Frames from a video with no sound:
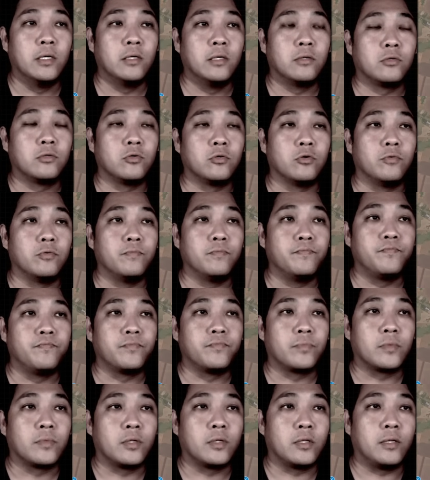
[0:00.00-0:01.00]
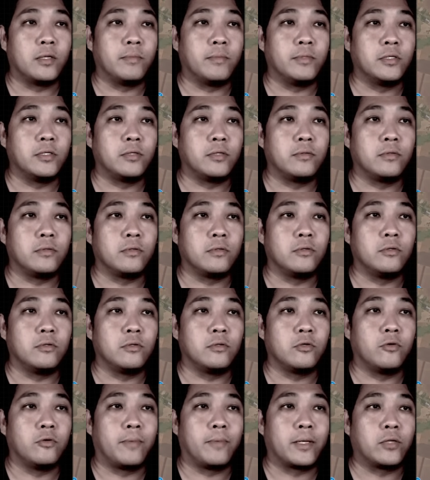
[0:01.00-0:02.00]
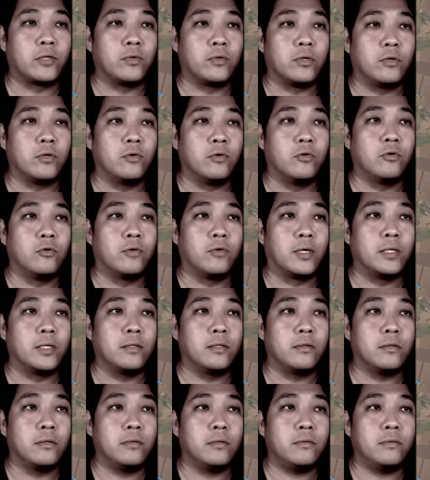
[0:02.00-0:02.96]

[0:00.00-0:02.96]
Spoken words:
So let me go back to the O1.